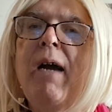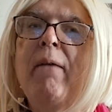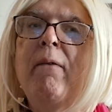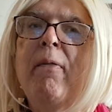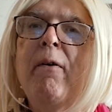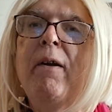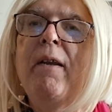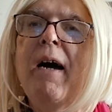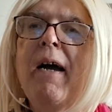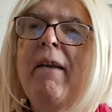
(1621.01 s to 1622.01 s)
After
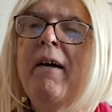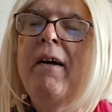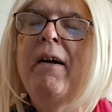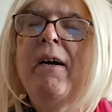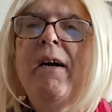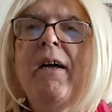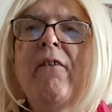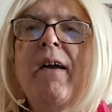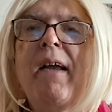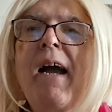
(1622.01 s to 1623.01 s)
39, it's
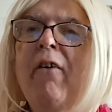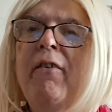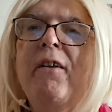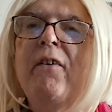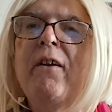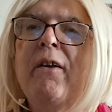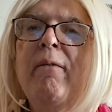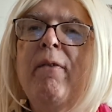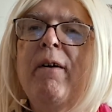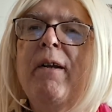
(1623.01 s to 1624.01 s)
like Alice doesn't
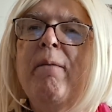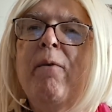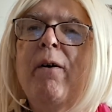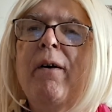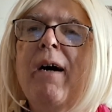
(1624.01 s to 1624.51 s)
live there anymore.